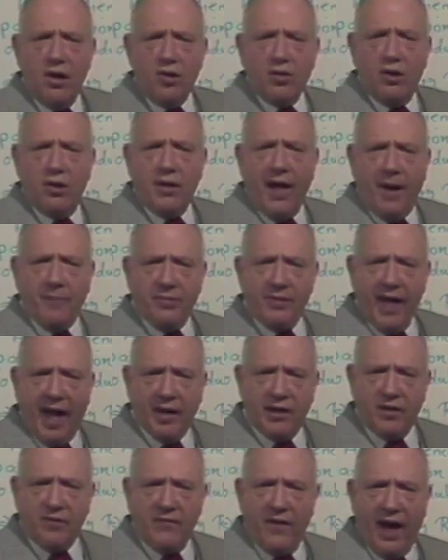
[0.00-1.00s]
so that I'm
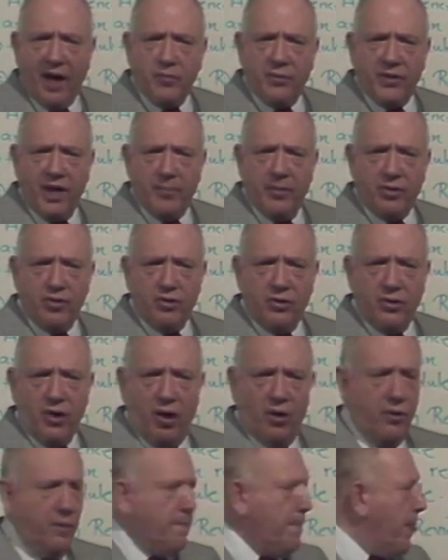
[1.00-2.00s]
satisfied with how much you
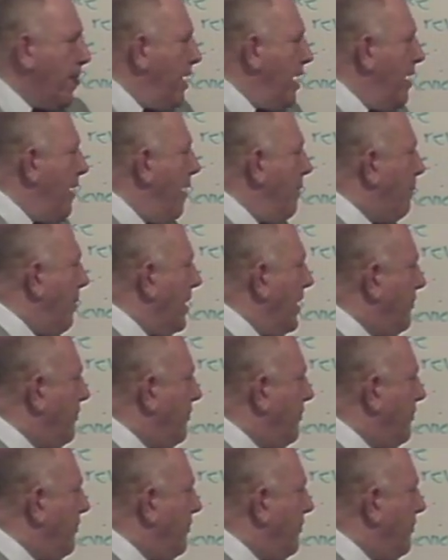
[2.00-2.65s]
know. But